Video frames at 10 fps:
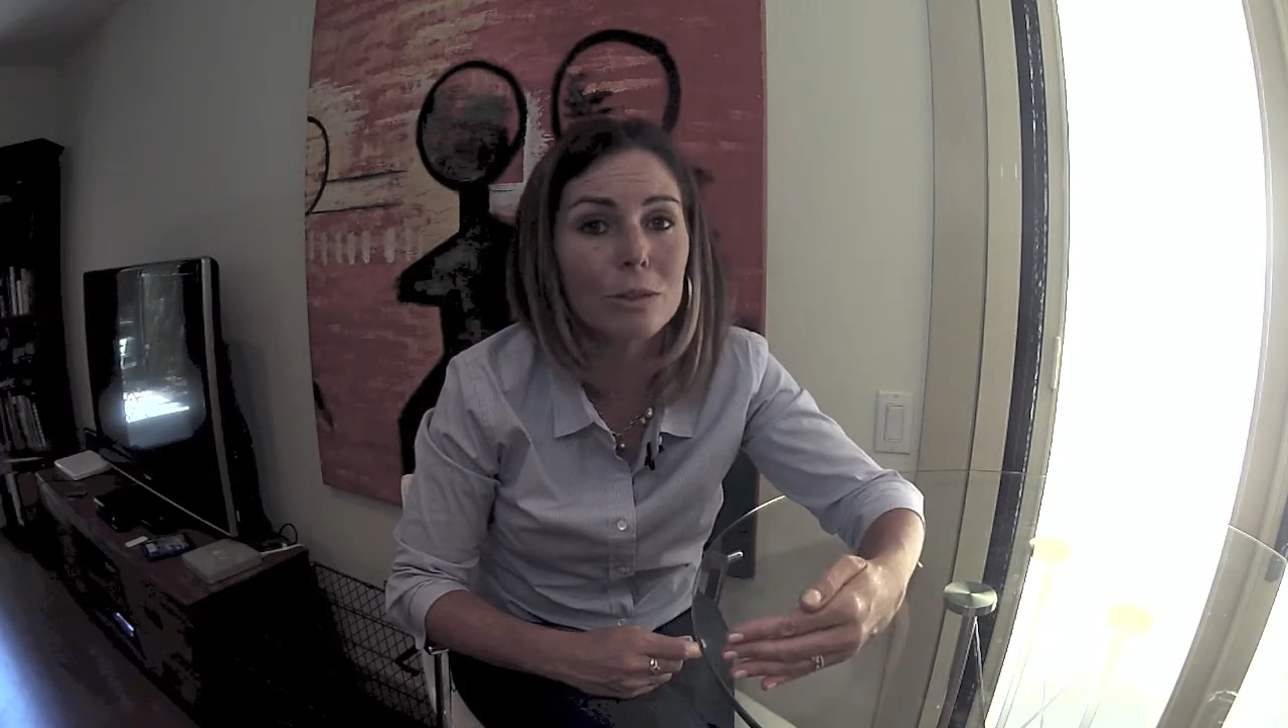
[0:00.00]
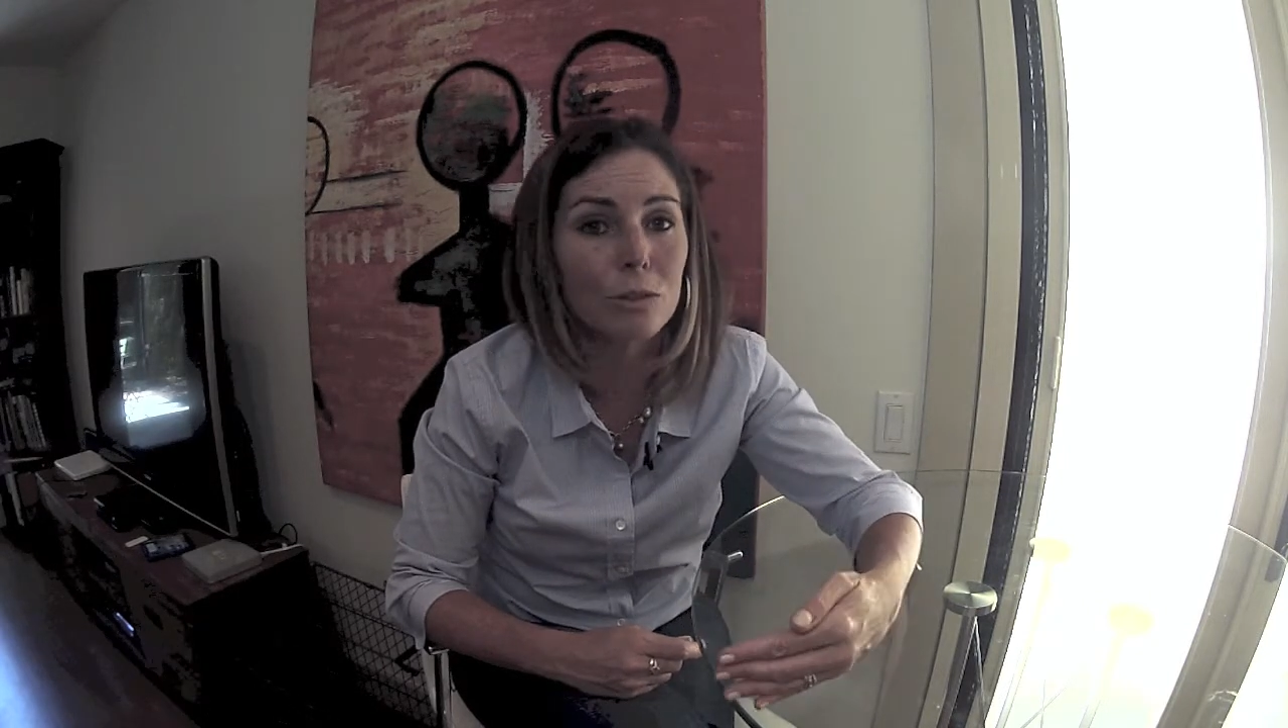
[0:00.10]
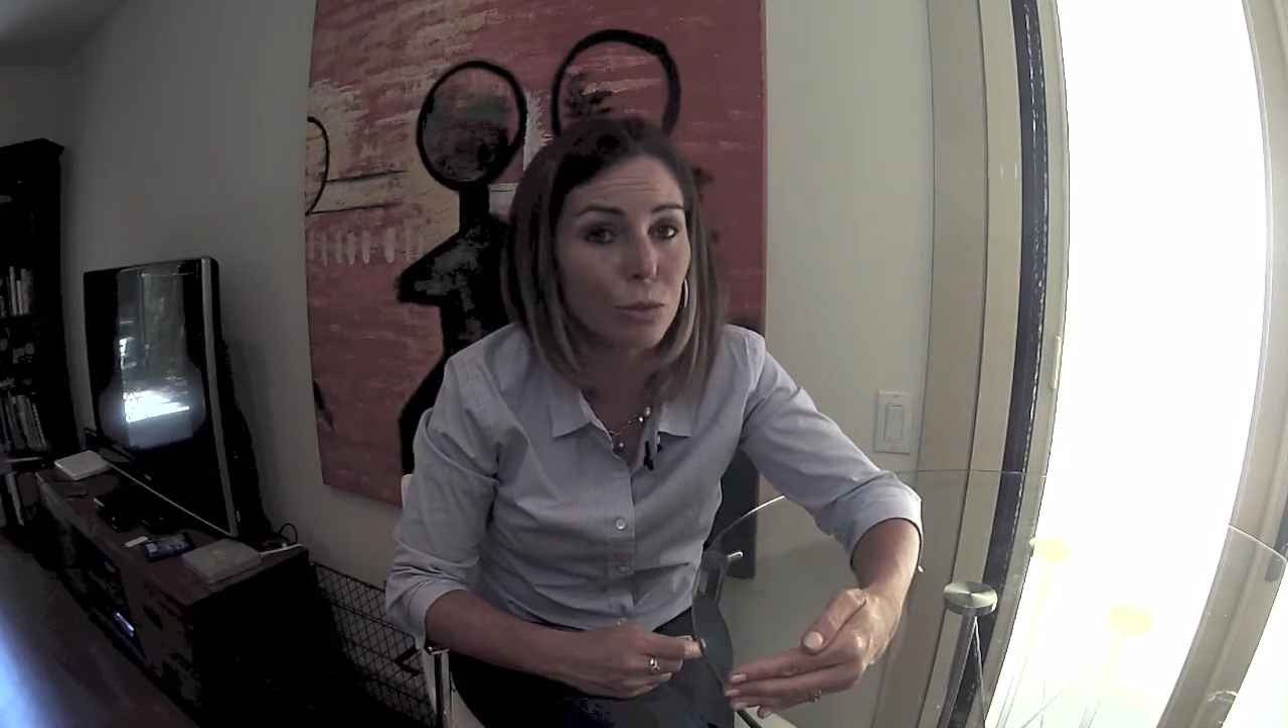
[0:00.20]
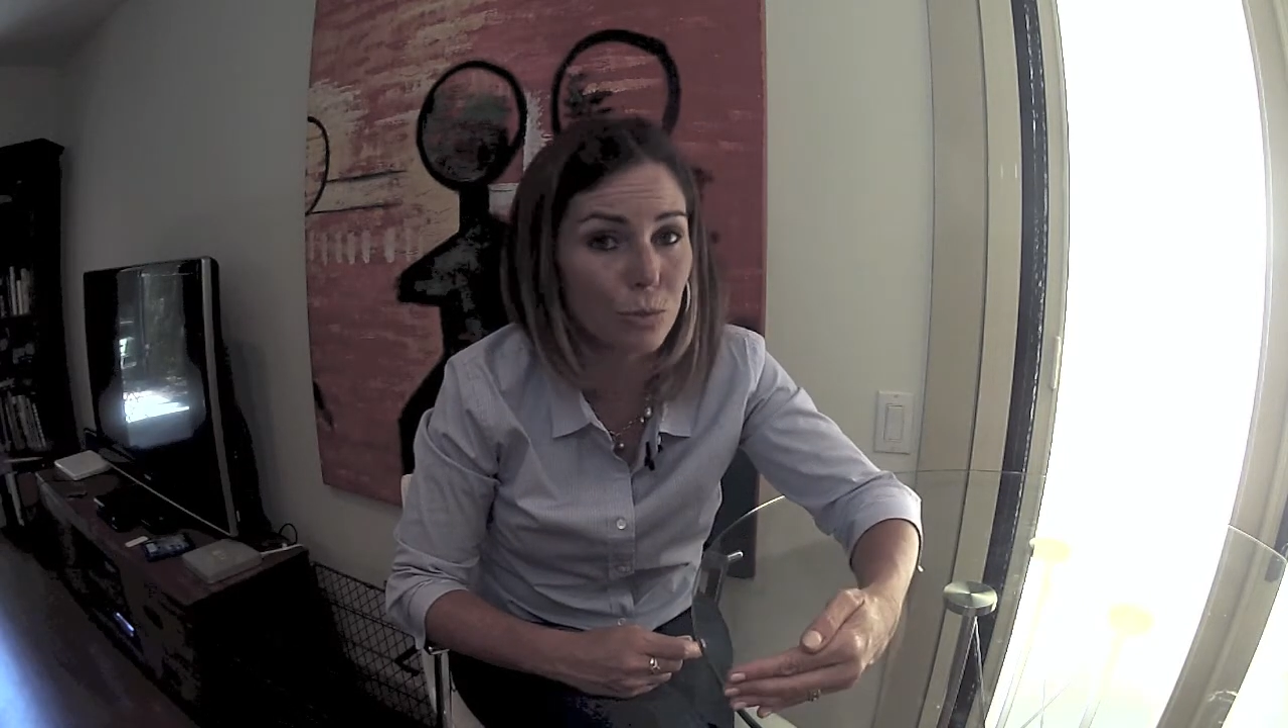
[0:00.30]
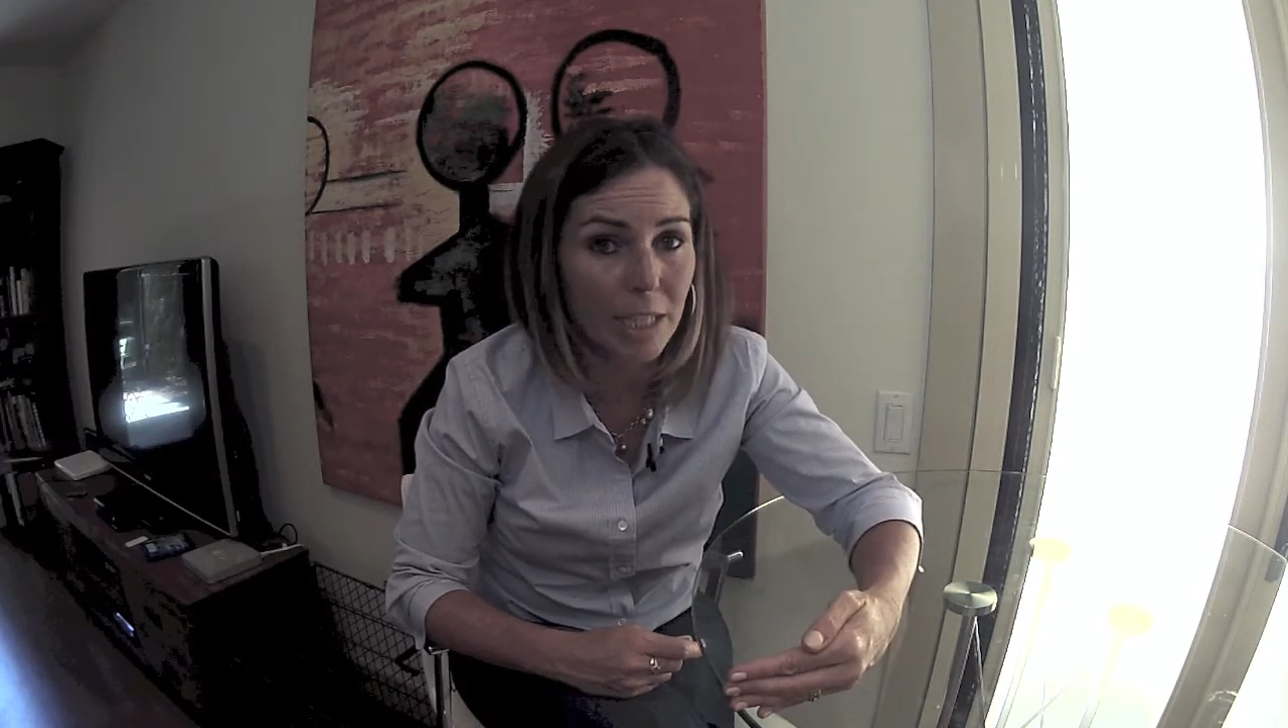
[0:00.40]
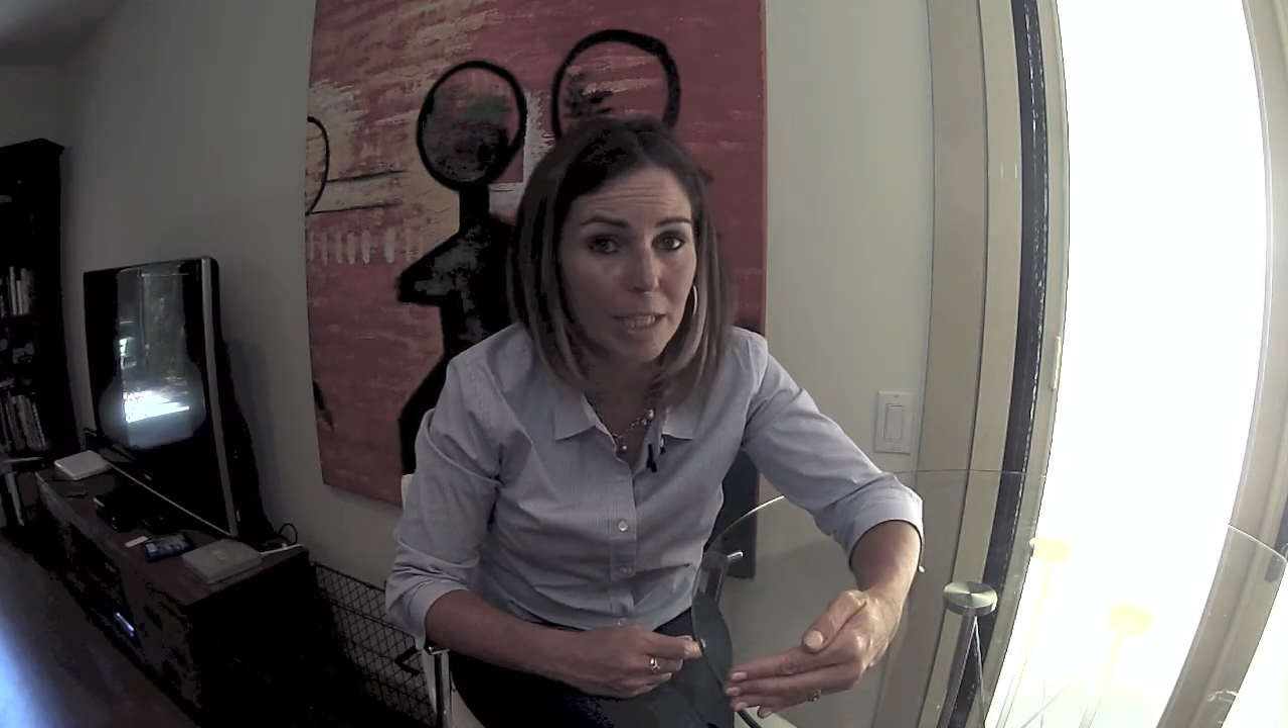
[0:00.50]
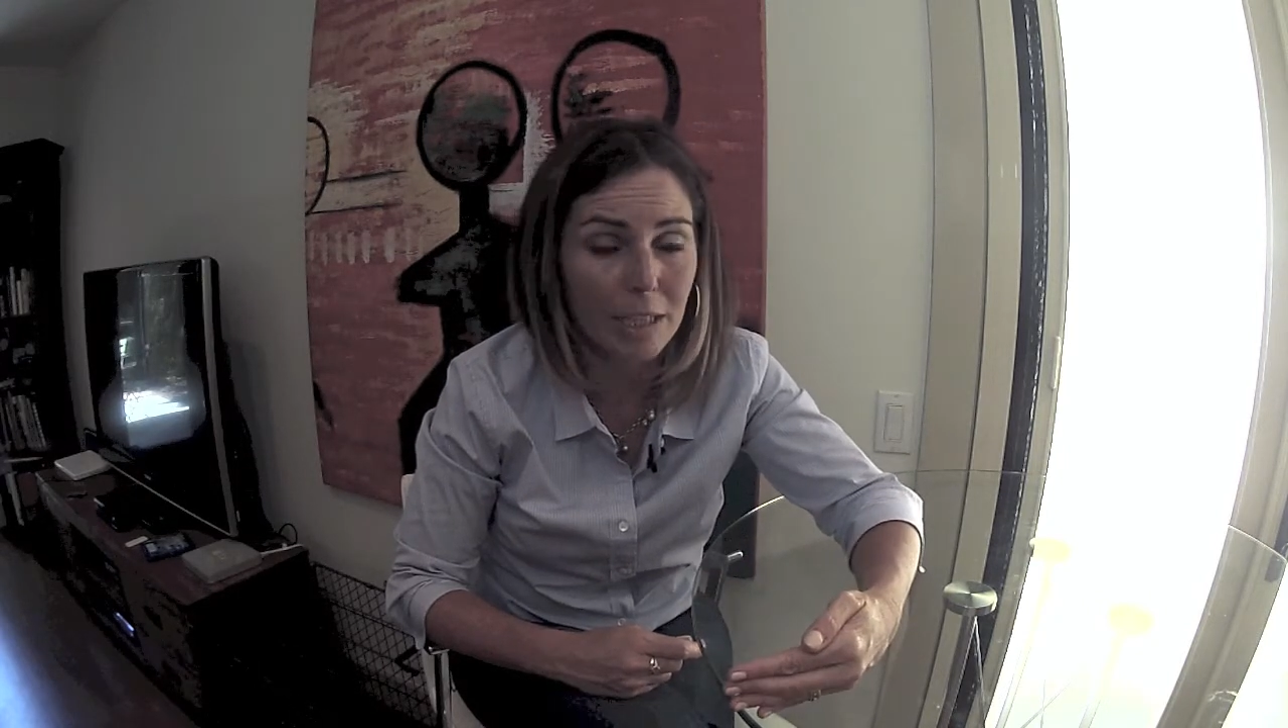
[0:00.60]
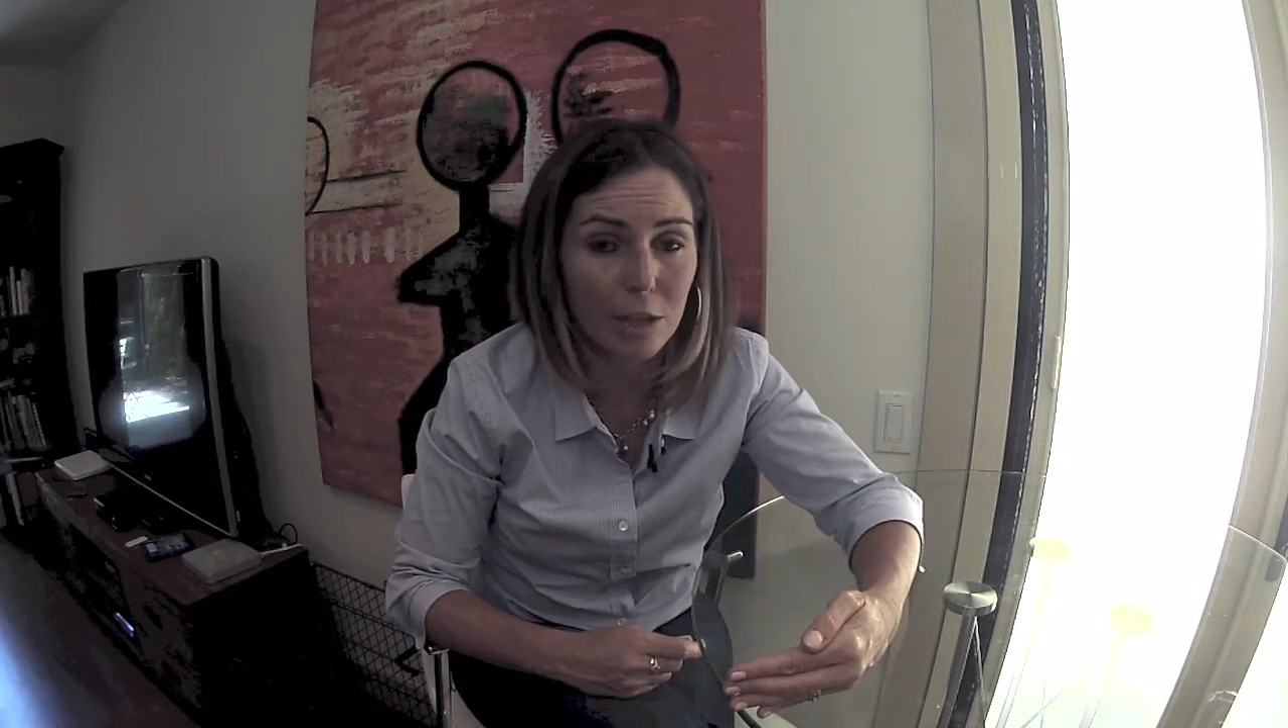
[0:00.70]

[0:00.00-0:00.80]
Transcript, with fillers: and drinking